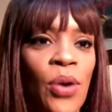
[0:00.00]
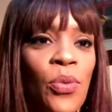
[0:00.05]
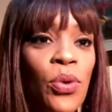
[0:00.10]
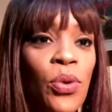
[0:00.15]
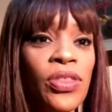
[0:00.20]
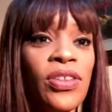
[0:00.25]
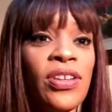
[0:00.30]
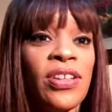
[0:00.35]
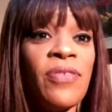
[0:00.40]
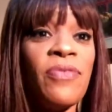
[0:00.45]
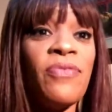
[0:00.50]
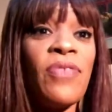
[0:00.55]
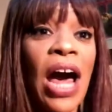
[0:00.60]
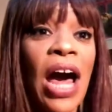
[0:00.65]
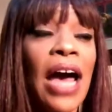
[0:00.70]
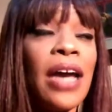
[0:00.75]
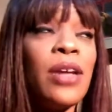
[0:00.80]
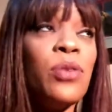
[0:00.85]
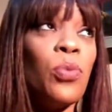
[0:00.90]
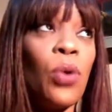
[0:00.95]
with the
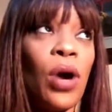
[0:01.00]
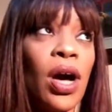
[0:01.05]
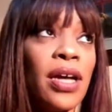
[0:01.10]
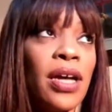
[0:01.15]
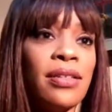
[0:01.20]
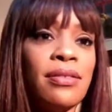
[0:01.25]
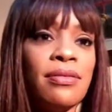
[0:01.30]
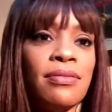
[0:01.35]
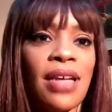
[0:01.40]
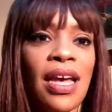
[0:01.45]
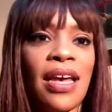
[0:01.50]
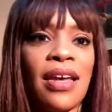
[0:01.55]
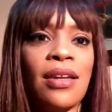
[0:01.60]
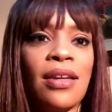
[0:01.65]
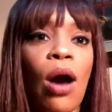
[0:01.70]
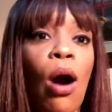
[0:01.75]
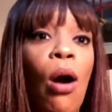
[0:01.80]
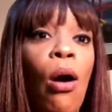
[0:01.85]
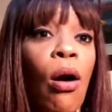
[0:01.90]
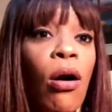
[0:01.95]
divine one
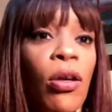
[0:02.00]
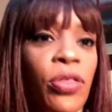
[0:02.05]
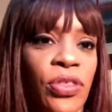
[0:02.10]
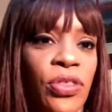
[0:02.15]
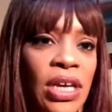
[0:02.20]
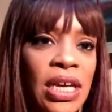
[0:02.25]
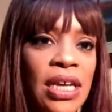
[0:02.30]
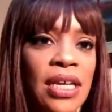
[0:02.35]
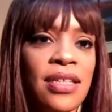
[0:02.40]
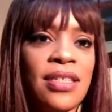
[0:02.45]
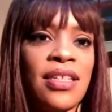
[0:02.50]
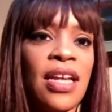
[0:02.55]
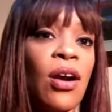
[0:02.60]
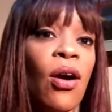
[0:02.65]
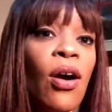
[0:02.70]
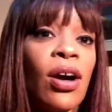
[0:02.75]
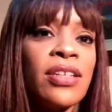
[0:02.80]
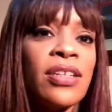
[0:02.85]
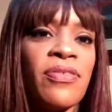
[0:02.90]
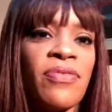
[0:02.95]
and all things that
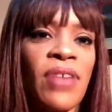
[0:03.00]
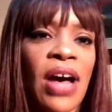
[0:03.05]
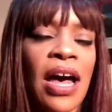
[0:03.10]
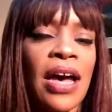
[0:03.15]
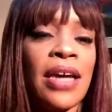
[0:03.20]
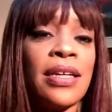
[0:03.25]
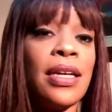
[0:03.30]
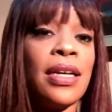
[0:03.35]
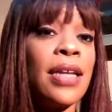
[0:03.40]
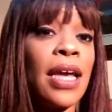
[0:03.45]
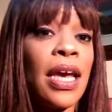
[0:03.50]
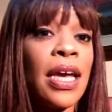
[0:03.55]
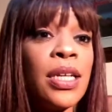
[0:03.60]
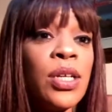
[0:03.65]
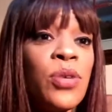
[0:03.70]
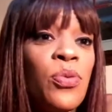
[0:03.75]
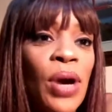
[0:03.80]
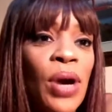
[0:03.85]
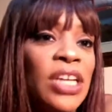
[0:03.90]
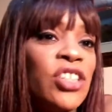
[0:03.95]
are divine in
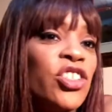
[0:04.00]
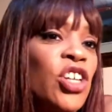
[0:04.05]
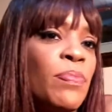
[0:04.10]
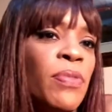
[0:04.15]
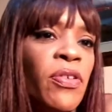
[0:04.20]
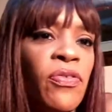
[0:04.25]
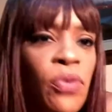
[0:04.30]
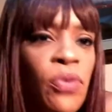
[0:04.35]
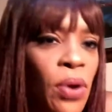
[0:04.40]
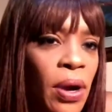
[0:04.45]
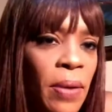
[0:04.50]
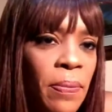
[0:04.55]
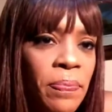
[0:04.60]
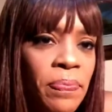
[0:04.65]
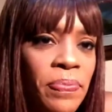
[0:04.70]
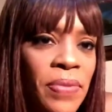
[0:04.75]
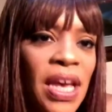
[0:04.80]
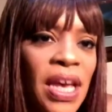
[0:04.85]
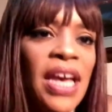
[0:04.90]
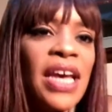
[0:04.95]
any way, shape, or form,
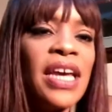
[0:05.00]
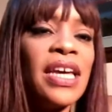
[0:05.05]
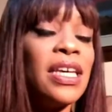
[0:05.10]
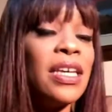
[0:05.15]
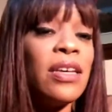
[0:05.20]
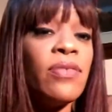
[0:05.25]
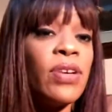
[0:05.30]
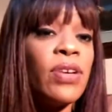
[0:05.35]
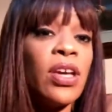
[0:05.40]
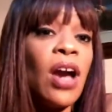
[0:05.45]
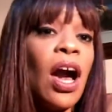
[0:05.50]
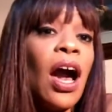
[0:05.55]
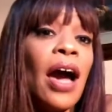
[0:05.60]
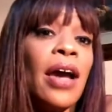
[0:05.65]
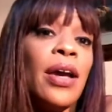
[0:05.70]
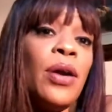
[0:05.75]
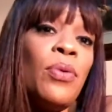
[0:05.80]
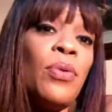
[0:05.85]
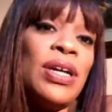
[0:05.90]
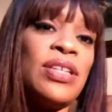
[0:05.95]
even your
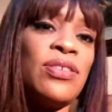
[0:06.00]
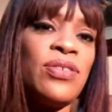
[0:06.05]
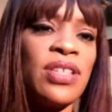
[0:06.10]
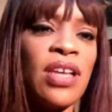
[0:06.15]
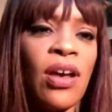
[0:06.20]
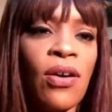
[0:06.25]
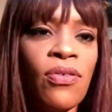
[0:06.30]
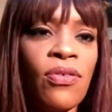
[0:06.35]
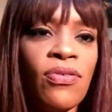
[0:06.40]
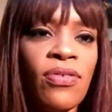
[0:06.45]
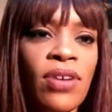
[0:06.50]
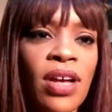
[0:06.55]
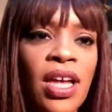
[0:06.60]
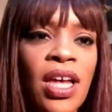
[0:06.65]
higher and wiser self.